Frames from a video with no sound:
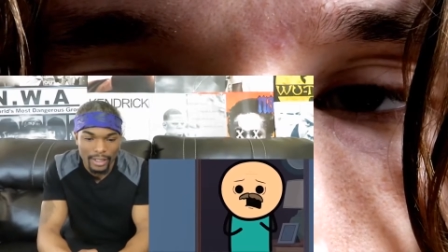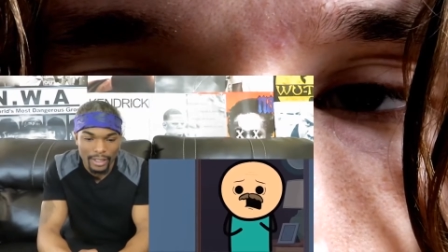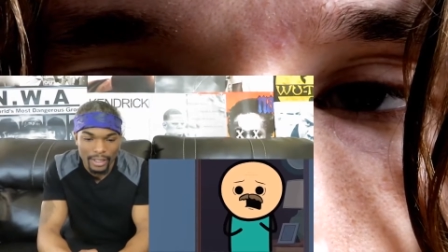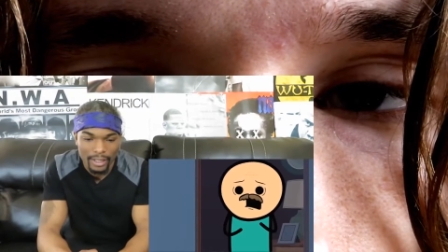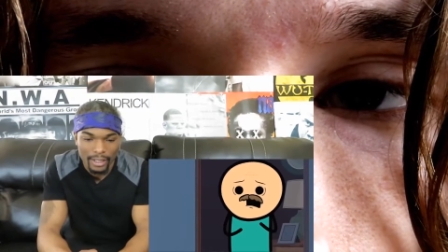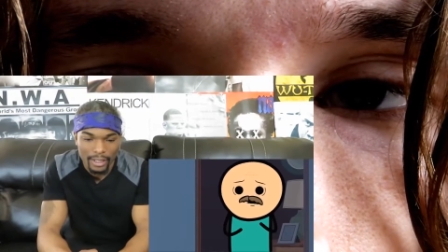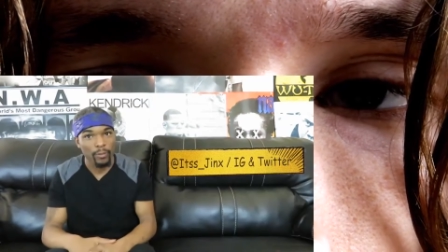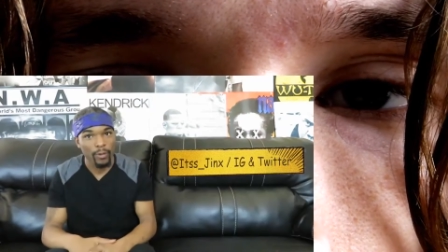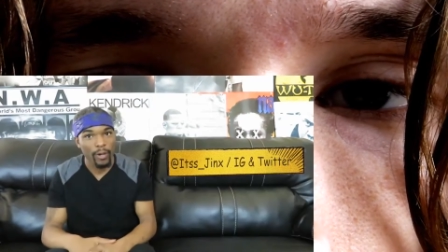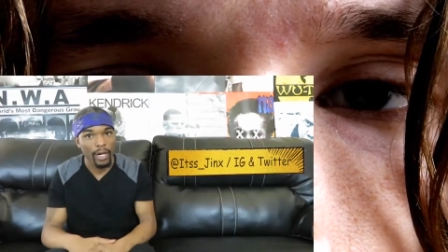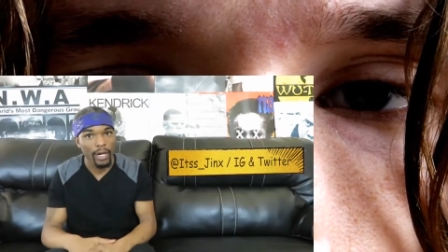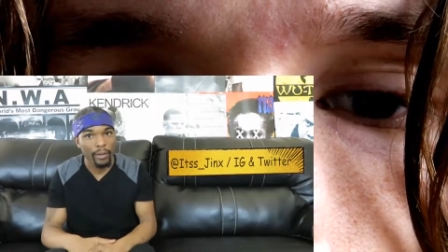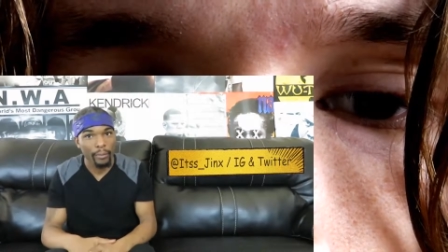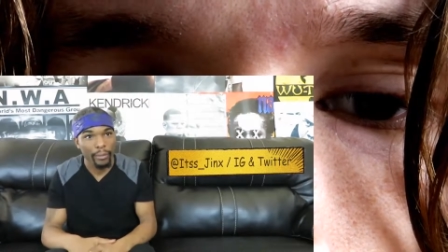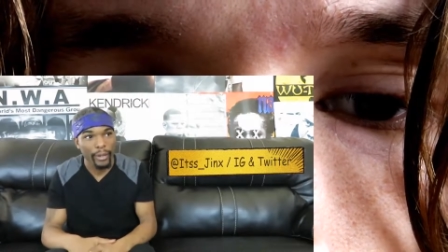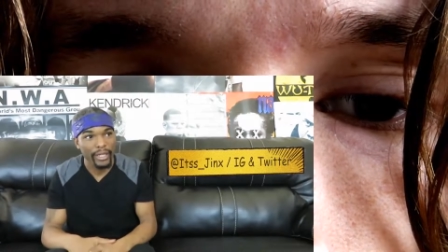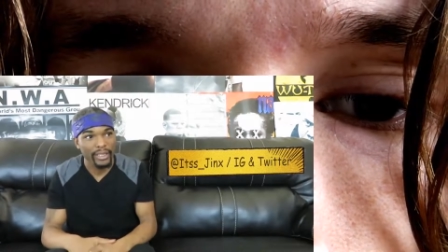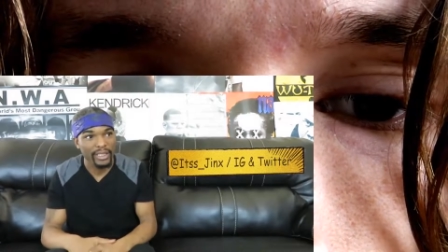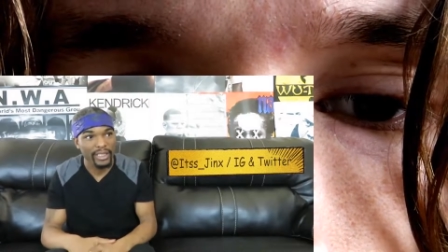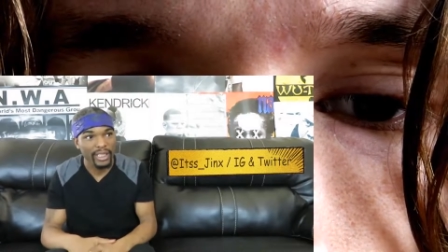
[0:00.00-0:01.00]
this is one of
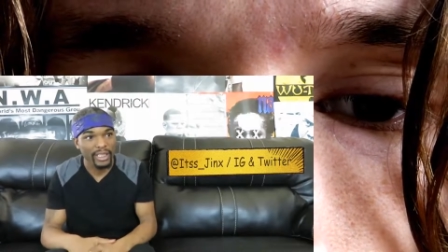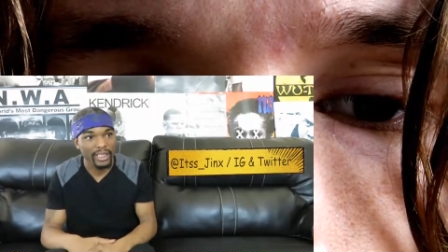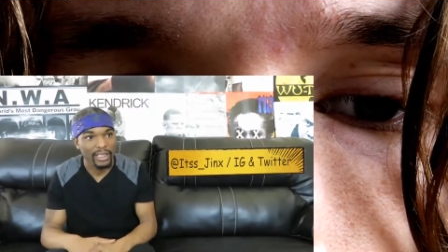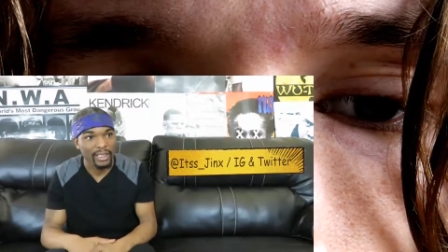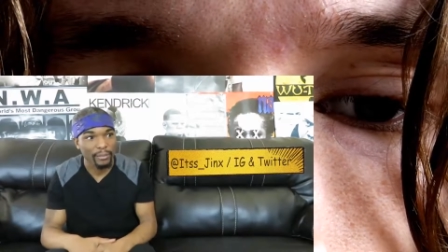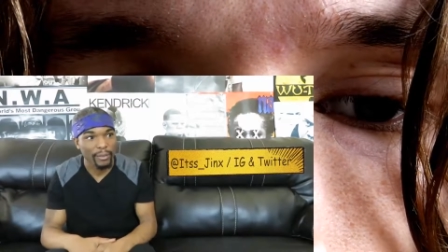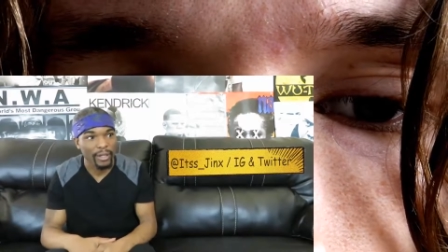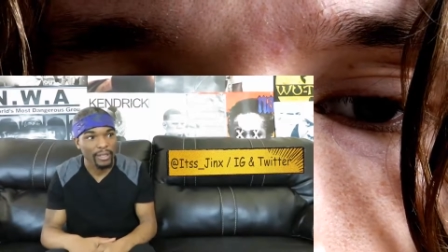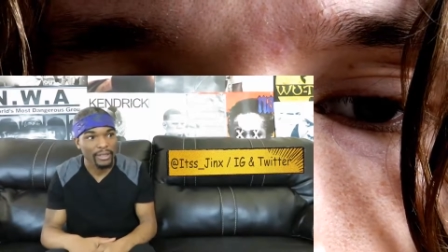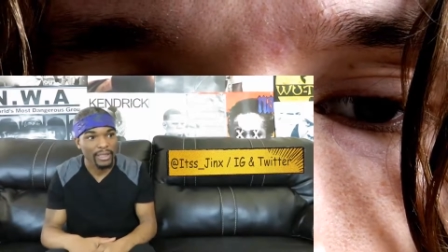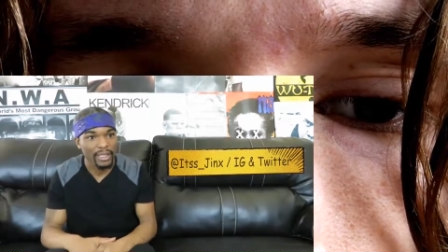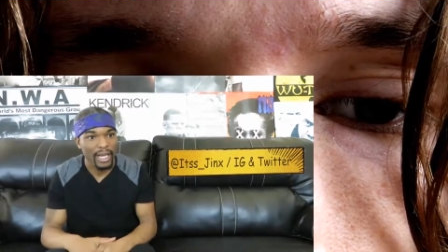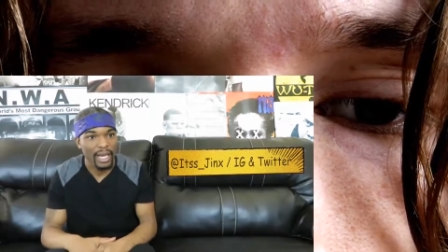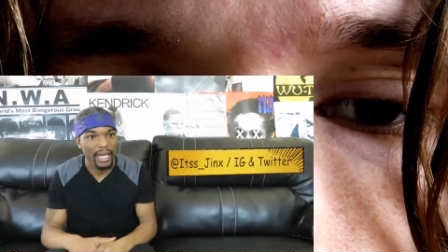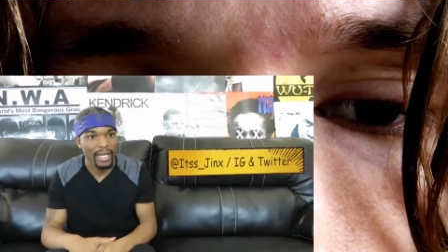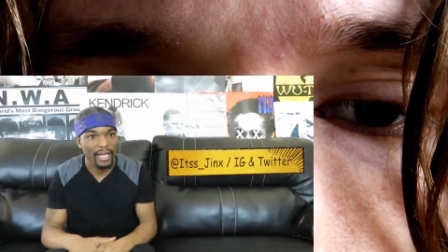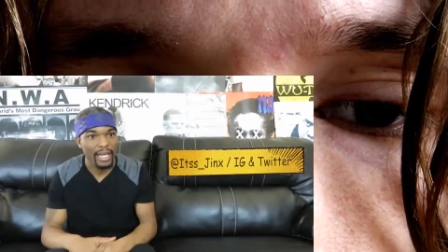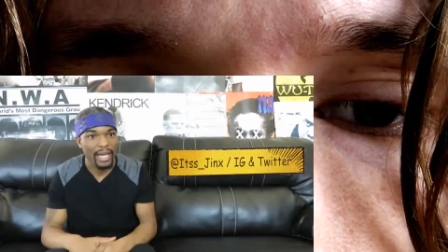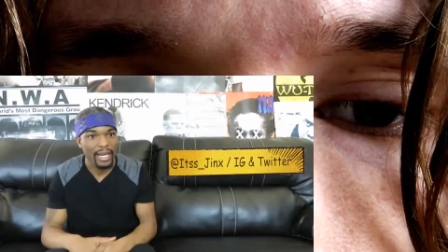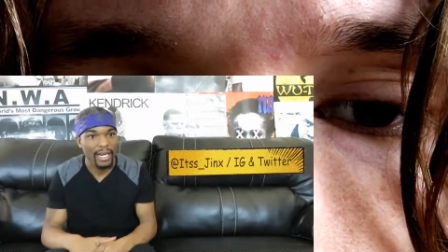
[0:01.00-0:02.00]
the best things about
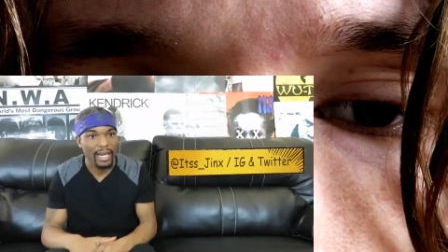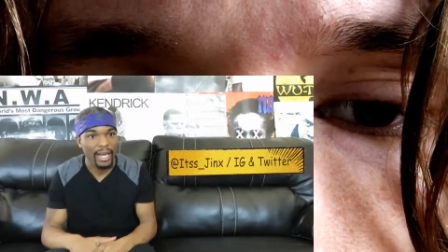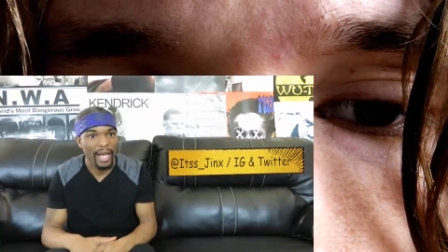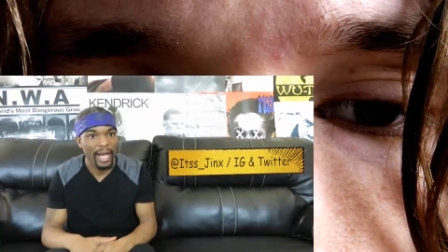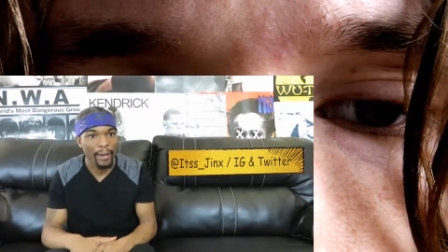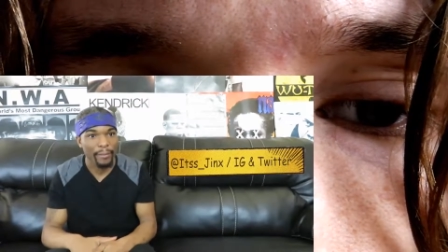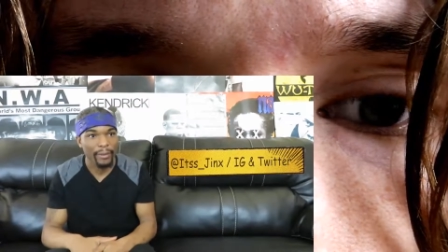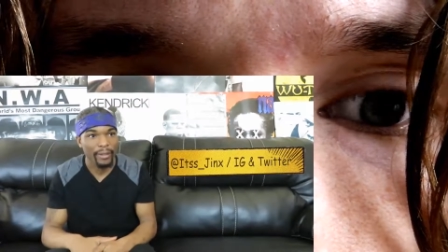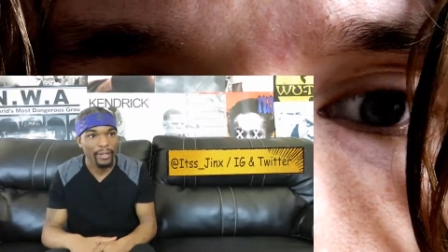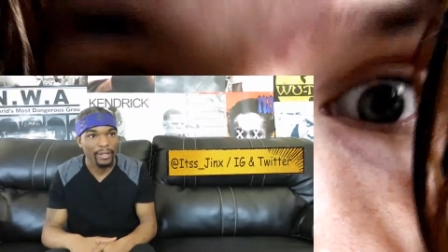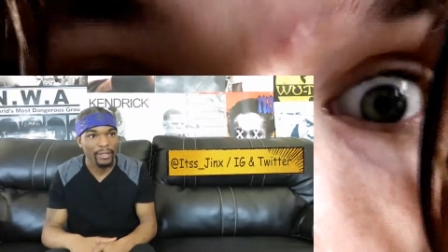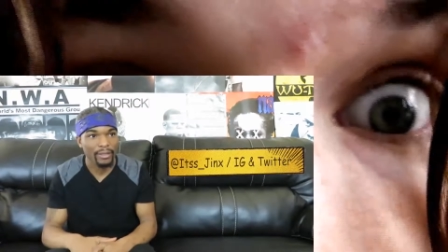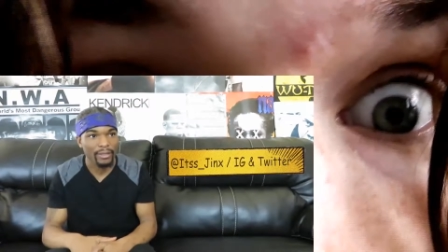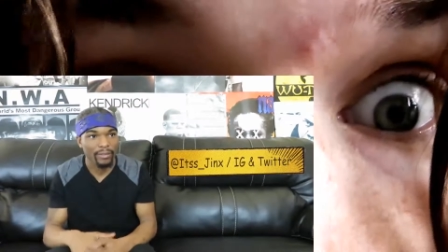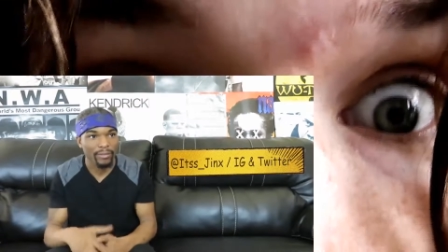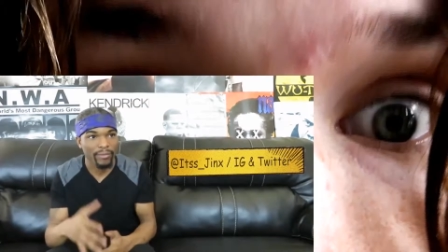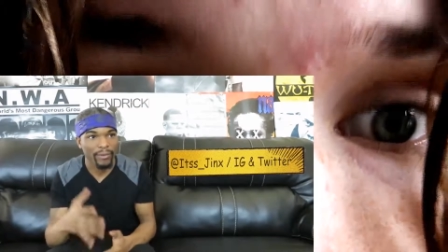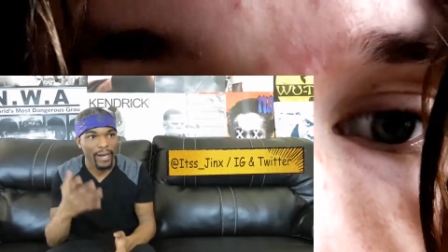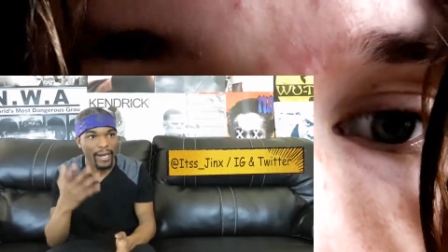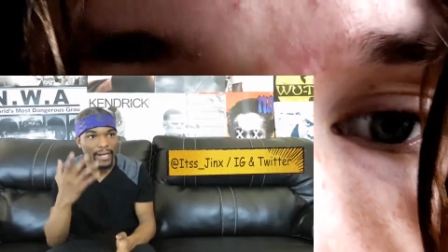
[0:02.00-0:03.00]
cyanide and happiness.
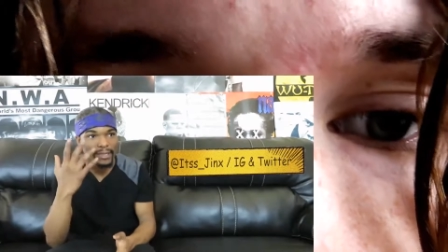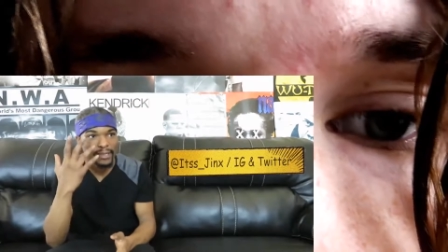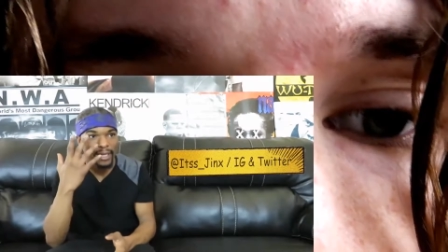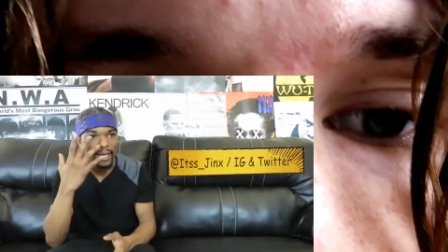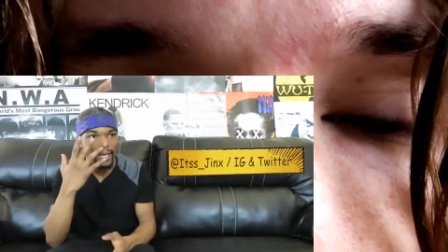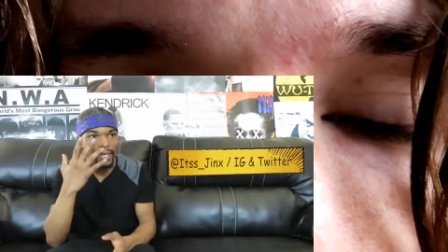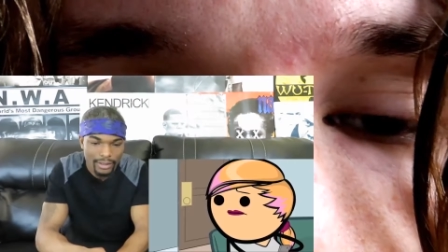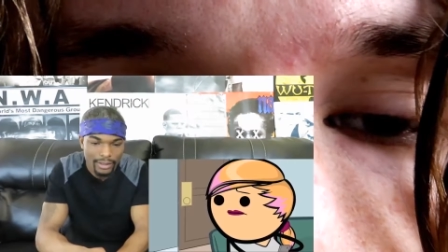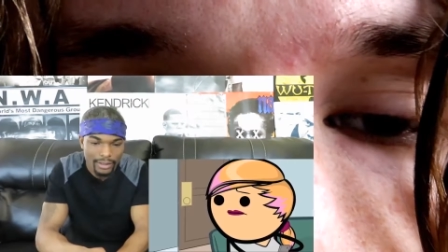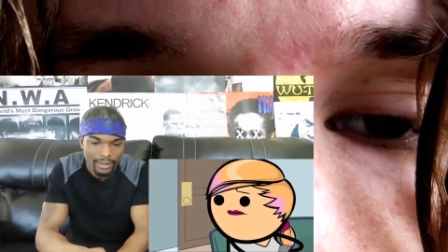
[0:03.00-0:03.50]
The fact that